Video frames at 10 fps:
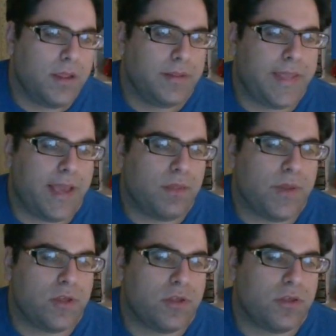Text
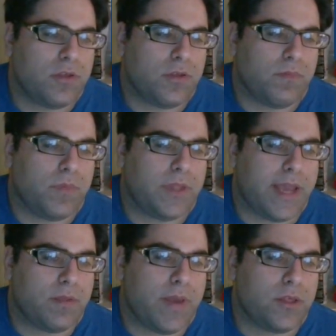messages
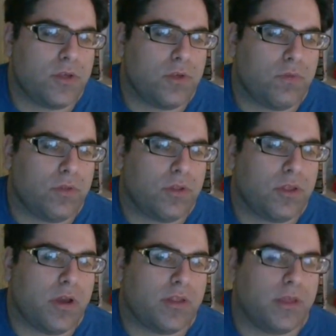are
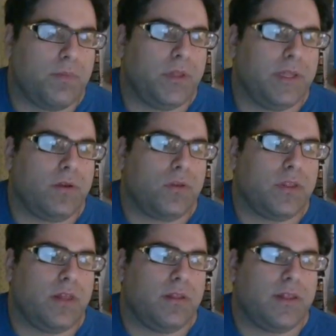discussing political
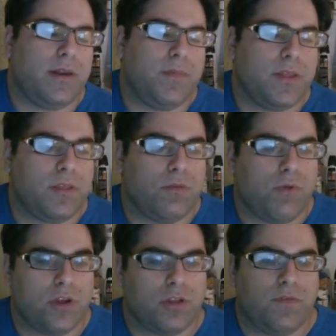sentiments in the
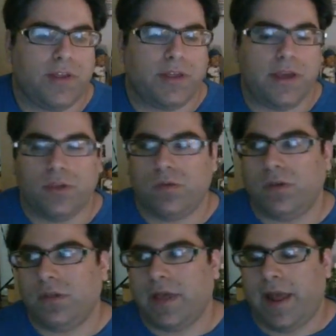Russia investigation. This
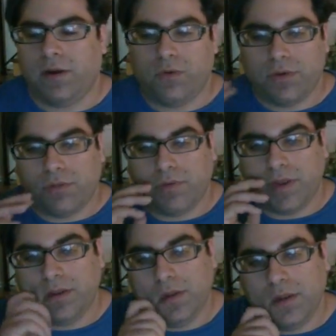is category
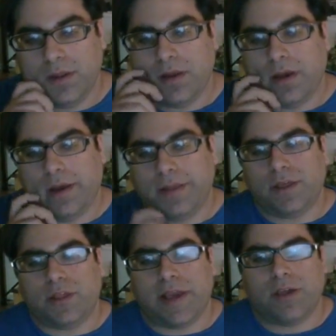3. In
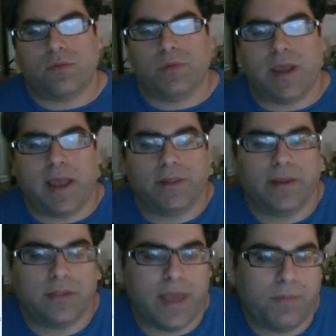this section, we highlight
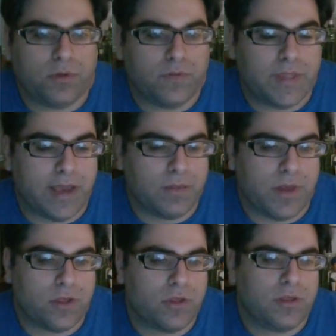examples of text
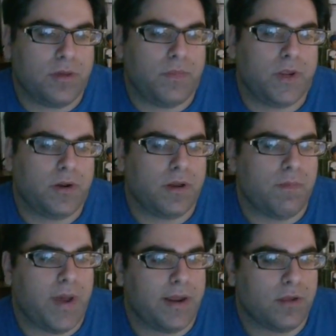messages that appear to
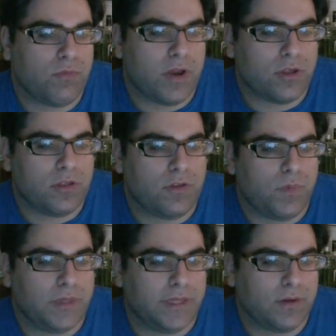combine expressions of
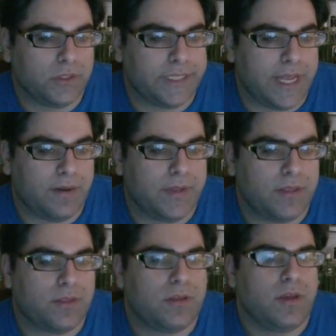political
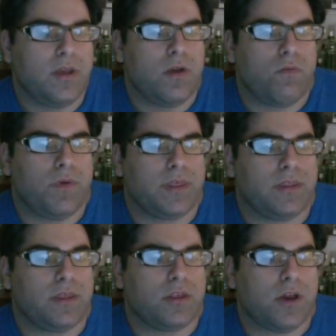sentiments with
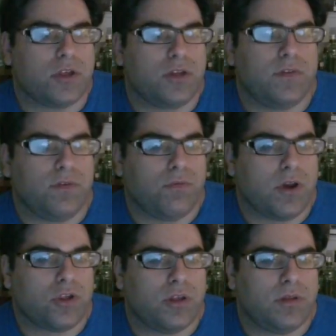discussion of the
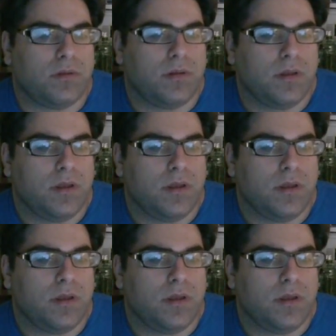Russian